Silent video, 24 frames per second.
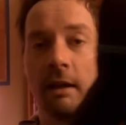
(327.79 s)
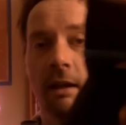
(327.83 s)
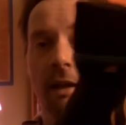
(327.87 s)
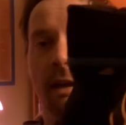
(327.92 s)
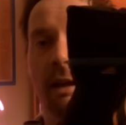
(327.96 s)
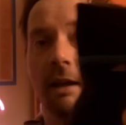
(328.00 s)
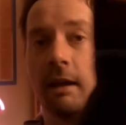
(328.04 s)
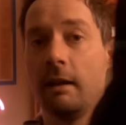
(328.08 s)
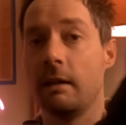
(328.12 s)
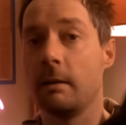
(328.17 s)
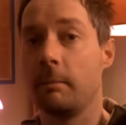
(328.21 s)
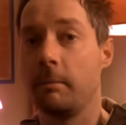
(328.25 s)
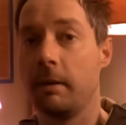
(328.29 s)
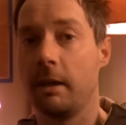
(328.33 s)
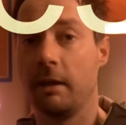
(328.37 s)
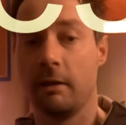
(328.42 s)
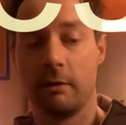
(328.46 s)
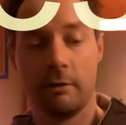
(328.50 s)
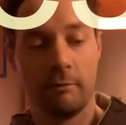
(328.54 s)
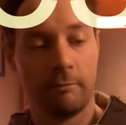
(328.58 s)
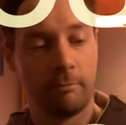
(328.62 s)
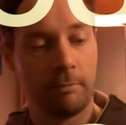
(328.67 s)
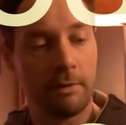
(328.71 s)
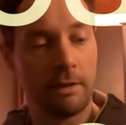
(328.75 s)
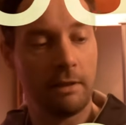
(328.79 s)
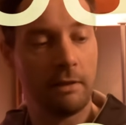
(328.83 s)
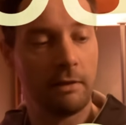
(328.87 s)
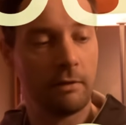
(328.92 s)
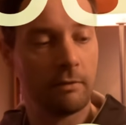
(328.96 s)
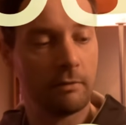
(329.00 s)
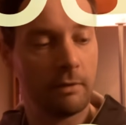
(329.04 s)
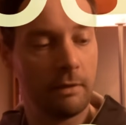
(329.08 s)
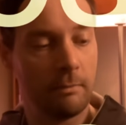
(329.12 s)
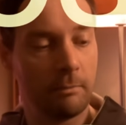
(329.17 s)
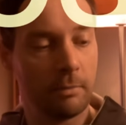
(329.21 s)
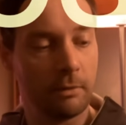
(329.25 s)
in a pair of
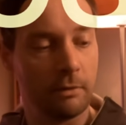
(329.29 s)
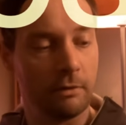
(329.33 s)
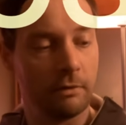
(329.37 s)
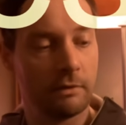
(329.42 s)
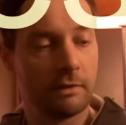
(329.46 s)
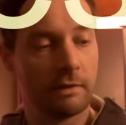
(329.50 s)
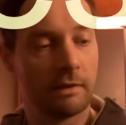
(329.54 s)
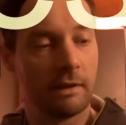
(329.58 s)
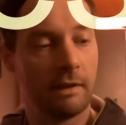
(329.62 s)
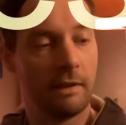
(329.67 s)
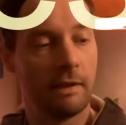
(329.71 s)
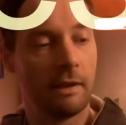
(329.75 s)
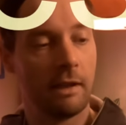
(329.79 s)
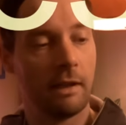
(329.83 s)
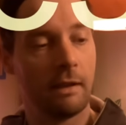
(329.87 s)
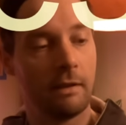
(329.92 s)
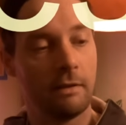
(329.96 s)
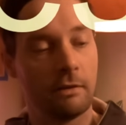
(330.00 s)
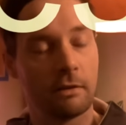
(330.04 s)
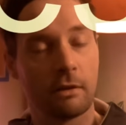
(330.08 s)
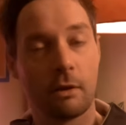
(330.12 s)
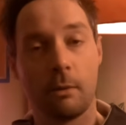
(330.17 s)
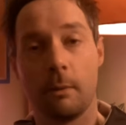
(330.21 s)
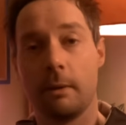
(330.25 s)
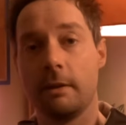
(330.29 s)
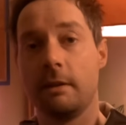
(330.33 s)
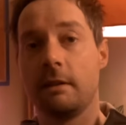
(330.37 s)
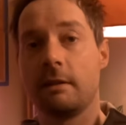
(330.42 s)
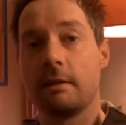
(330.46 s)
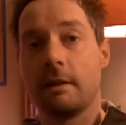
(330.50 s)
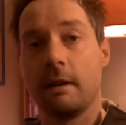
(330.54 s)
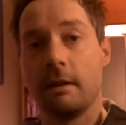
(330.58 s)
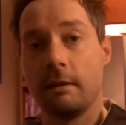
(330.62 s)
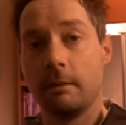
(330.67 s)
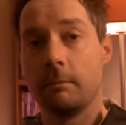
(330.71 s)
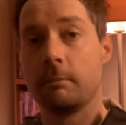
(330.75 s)
B3 boots, and that is quite
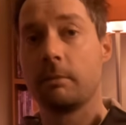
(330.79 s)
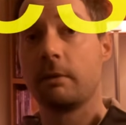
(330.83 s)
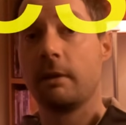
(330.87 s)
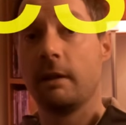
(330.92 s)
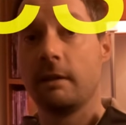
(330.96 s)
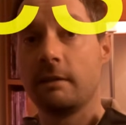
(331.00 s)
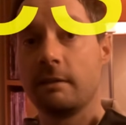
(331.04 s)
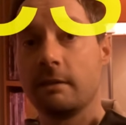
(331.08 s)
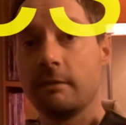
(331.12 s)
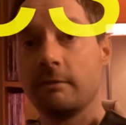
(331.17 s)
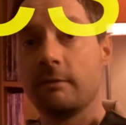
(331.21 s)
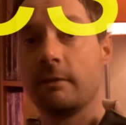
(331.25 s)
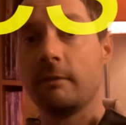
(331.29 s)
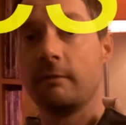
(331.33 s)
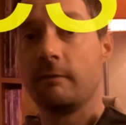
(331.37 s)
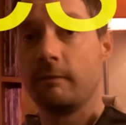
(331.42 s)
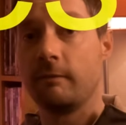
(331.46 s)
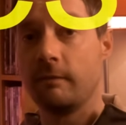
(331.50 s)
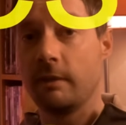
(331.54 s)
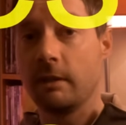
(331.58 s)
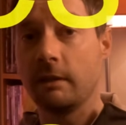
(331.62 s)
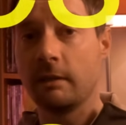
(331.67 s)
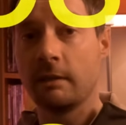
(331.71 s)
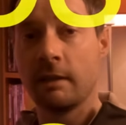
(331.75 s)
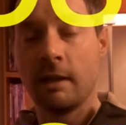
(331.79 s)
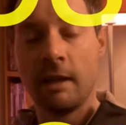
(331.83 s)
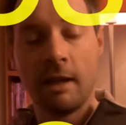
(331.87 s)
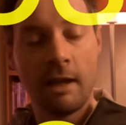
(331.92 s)
an impressive feat.